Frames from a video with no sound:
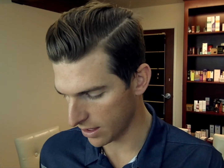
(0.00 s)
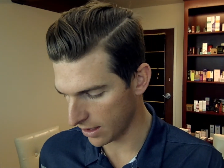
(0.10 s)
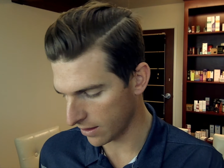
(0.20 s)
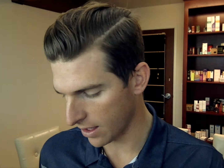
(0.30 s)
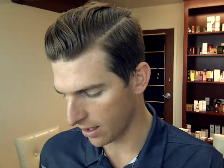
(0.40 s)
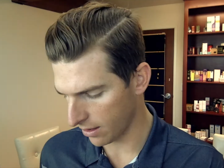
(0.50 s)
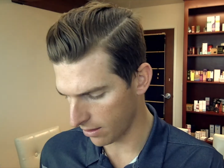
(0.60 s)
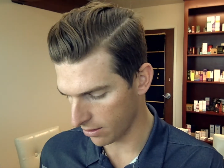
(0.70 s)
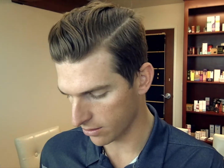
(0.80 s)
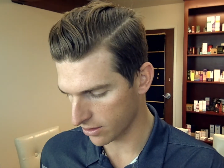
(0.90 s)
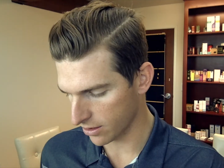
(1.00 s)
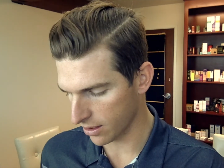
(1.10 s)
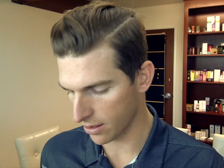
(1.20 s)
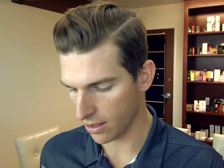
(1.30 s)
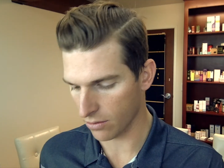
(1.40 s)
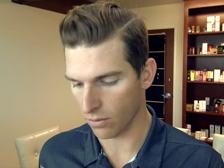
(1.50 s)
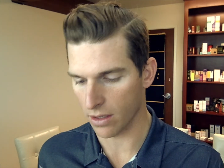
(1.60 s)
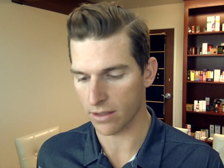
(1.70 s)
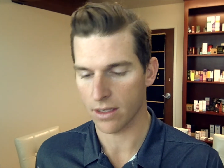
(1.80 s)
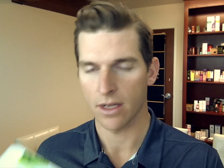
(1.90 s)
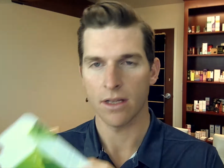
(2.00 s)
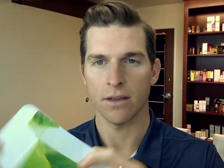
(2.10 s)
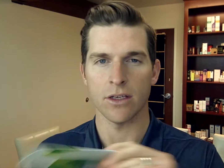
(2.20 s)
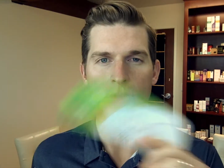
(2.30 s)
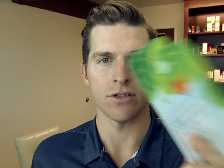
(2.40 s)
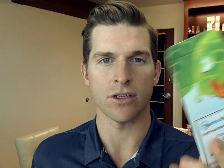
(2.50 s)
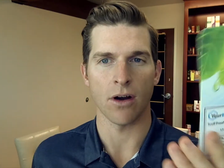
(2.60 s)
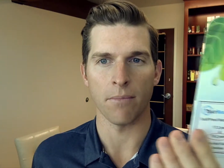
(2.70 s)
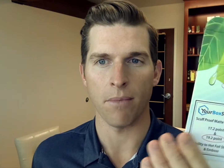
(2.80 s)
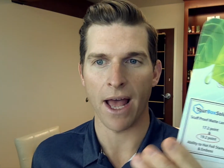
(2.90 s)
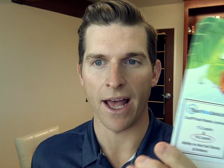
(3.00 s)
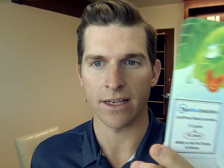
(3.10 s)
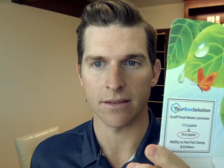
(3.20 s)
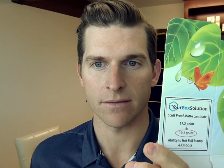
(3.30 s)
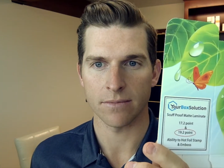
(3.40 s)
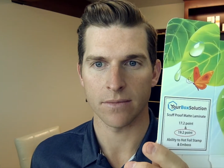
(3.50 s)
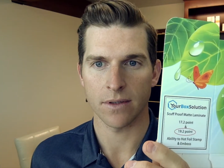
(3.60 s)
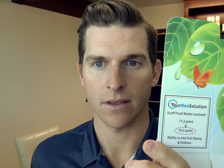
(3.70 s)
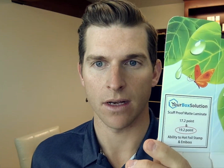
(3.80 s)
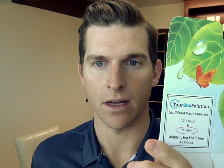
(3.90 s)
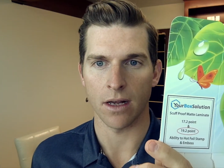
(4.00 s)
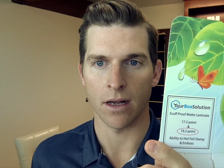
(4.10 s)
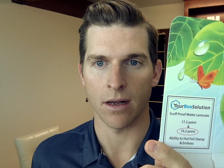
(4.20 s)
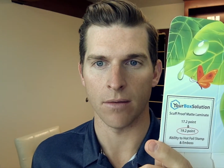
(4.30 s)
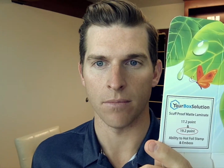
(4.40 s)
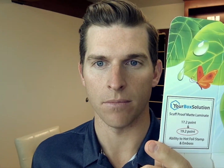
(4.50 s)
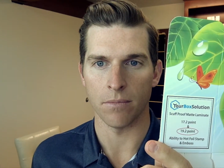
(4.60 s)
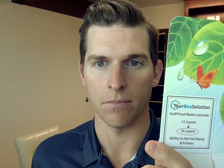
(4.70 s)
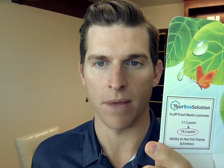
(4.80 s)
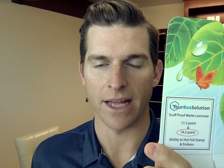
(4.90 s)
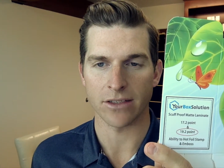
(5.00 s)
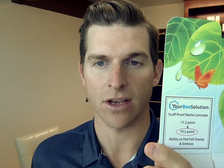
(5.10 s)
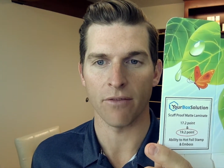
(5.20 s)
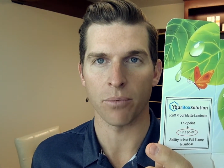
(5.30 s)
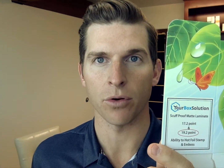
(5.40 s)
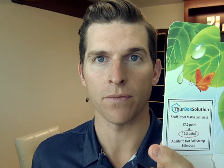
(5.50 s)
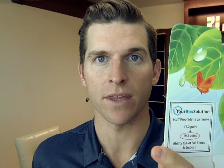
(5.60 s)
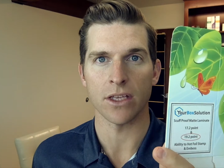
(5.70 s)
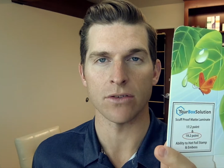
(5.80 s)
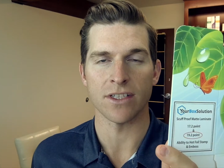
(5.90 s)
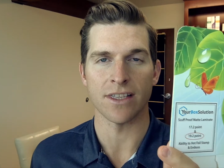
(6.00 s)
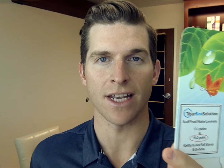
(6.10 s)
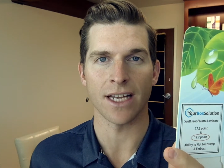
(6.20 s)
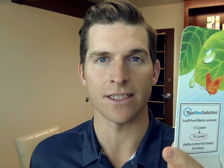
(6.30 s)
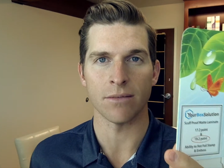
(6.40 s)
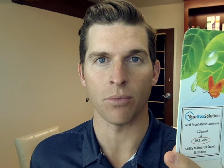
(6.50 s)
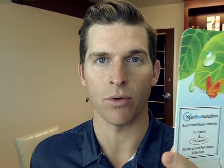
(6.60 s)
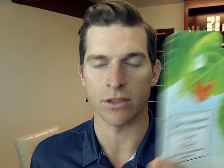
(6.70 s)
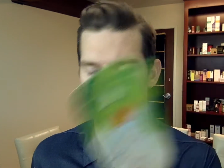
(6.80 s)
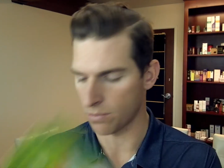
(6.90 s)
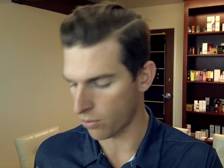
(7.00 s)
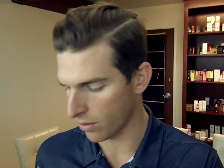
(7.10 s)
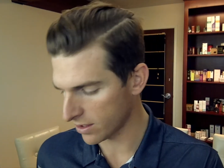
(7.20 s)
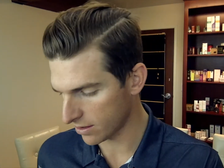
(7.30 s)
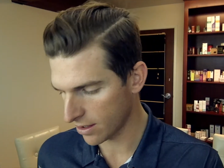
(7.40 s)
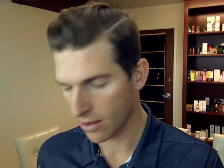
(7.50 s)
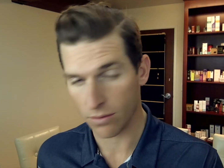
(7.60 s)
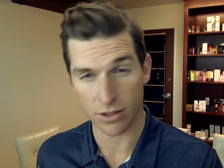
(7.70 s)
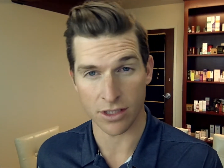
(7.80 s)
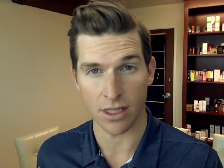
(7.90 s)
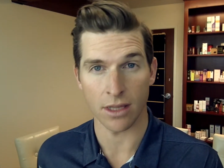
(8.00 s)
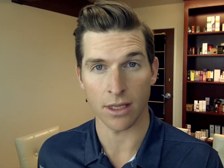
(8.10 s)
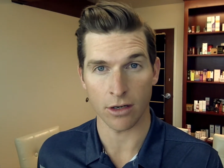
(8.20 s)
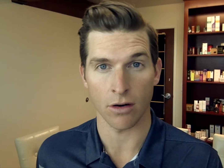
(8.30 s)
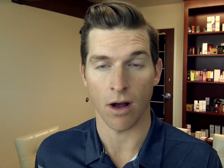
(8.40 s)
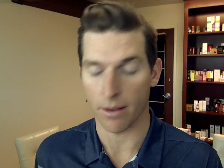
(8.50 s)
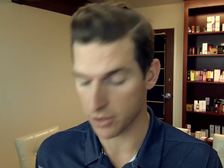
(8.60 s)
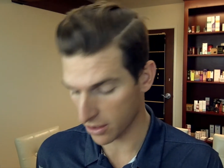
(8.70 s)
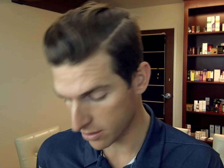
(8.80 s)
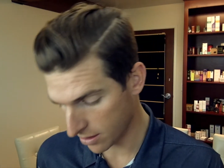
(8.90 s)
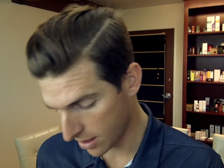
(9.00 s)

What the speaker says: and then there's another one that uses our matte scuff proof that uses the 19.2 point, which is the thicker option.